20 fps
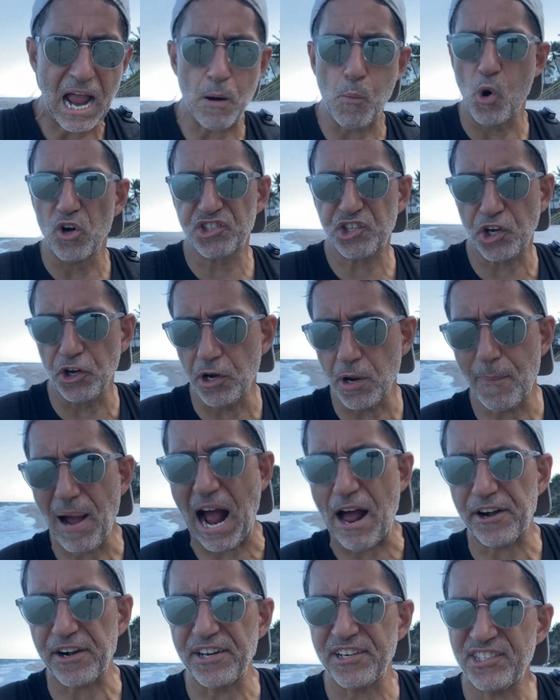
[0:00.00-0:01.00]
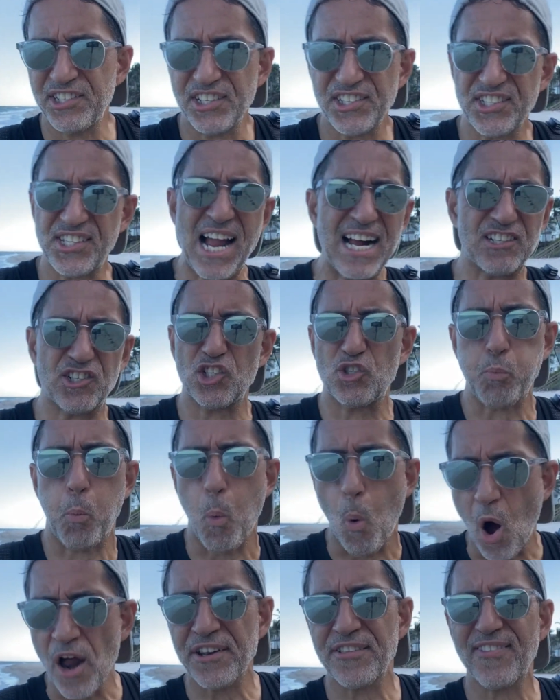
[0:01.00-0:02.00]
And what's good about it is it's not just
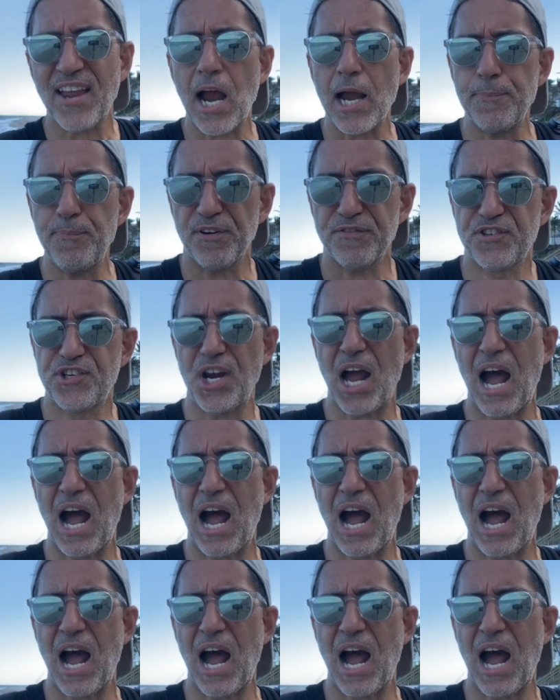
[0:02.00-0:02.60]
one type of